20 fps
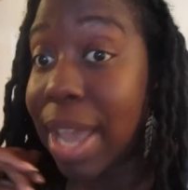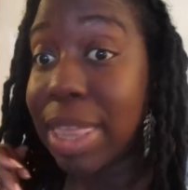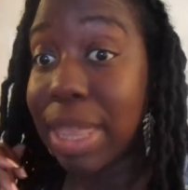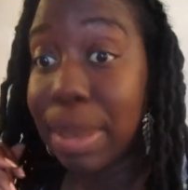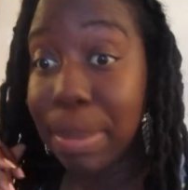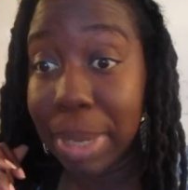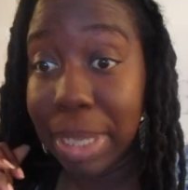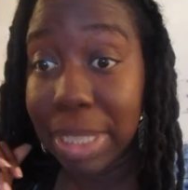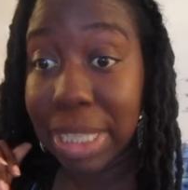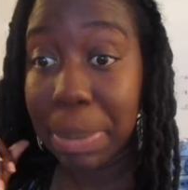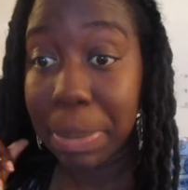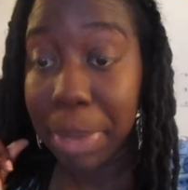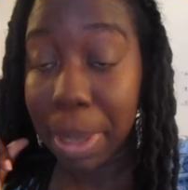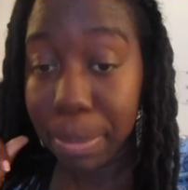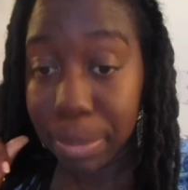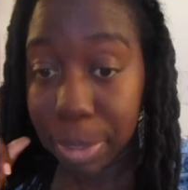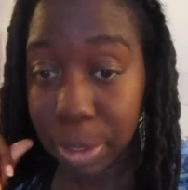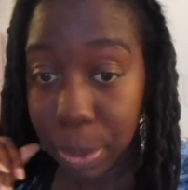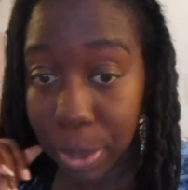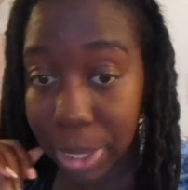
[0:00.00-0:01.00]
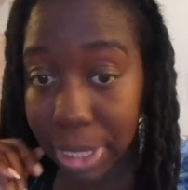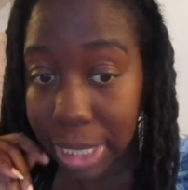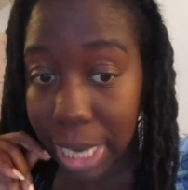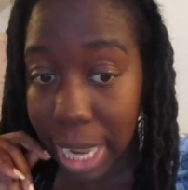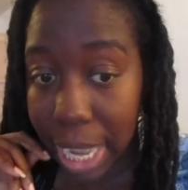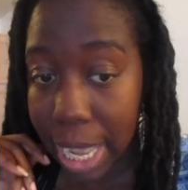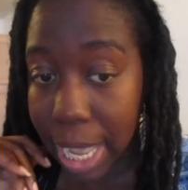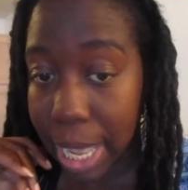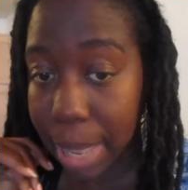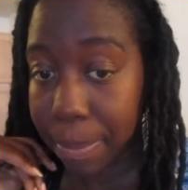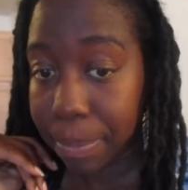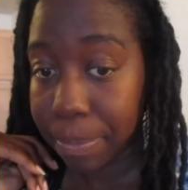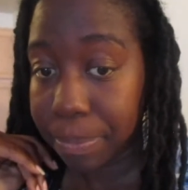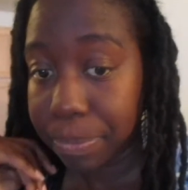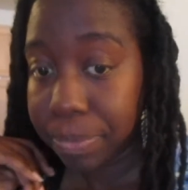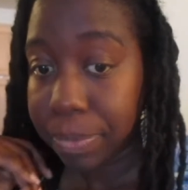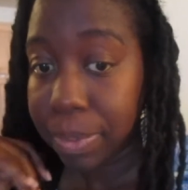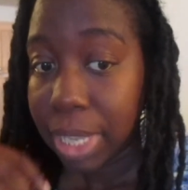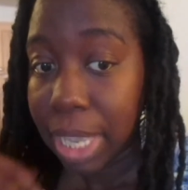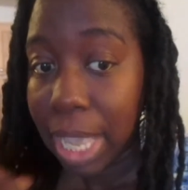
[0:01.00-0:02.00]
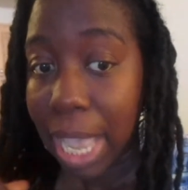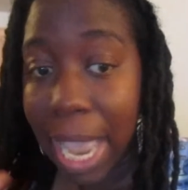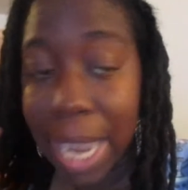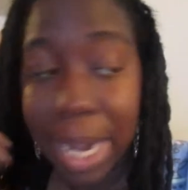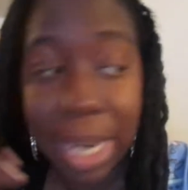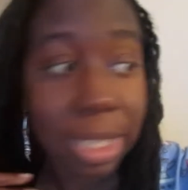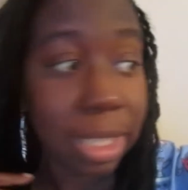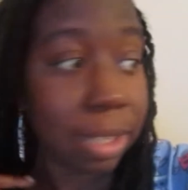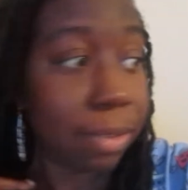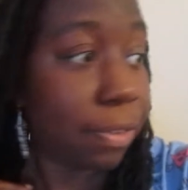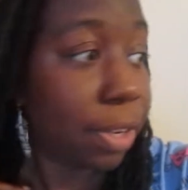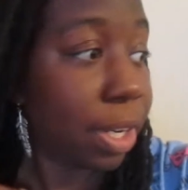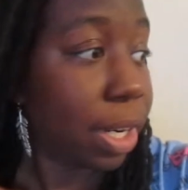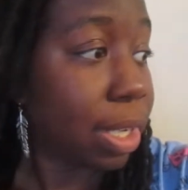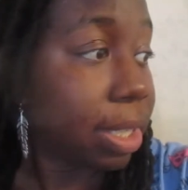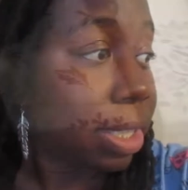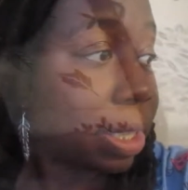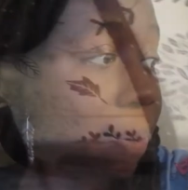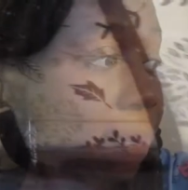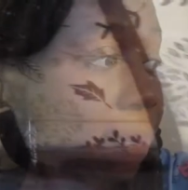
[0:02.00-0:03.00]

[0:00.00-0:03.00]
In the meantime, in between time, I need to figure some. How